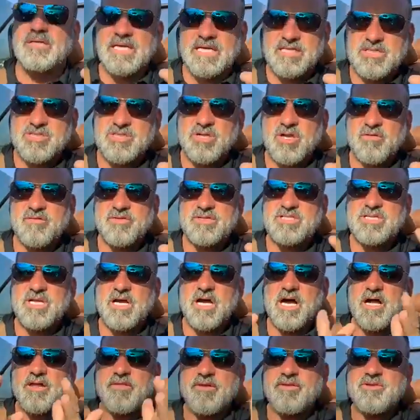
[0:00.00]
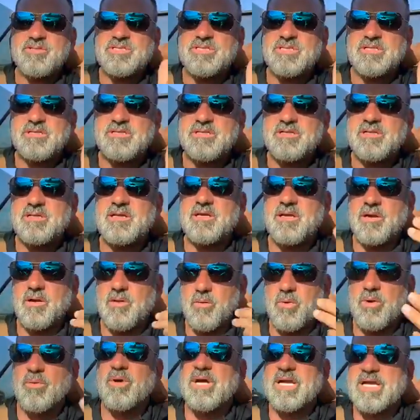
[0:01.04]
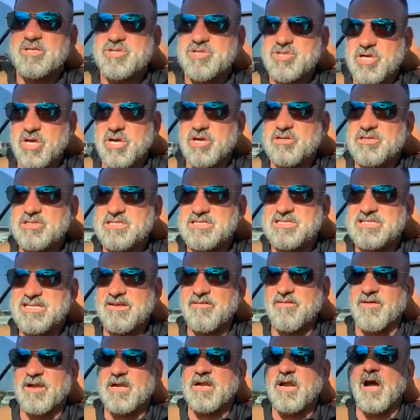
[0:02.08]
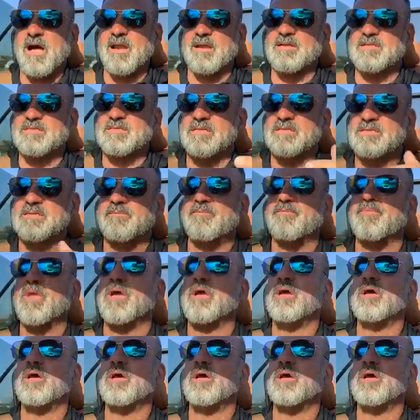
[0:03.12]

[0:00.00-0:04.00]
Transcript: in service to others, we will insert Steve Collinsism.